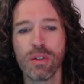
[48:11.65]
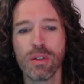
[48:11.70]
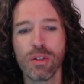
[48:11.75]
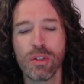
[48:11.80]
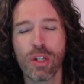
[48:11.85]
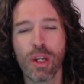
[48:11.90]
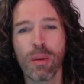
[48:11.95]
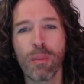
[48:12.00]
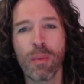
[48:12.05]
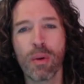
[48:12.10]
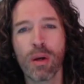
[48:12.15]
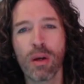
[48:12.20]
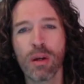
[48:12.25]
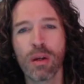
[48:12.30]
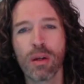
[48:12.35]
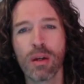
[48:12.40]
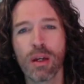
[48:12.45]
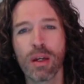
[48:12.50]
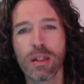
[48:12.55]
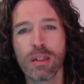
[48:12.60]

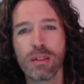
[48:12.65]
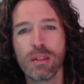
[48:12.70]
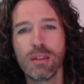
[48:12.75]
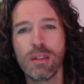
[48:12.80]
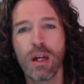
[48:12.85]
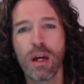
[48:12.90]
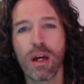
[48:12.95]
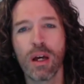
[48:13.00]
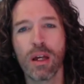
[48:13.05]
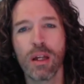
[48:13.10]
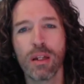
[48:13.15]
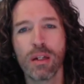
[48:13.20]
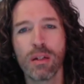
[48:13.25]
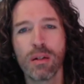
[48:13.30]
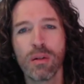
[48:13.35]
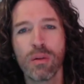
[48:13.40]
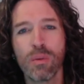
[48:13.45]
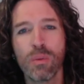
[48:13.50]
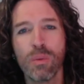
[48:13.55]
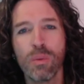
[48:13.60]
Gemma has
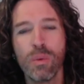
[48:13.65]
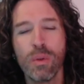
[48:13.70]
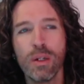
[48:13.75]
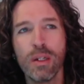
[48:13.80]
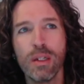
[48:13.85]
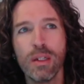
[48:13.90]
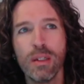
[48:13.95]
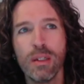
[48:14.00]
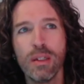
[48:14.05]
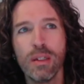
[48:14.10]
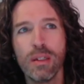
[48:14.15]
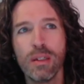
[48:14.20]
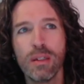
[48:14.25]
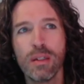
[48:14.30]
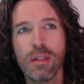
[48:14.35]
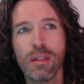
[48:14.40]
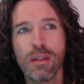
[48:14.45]
done with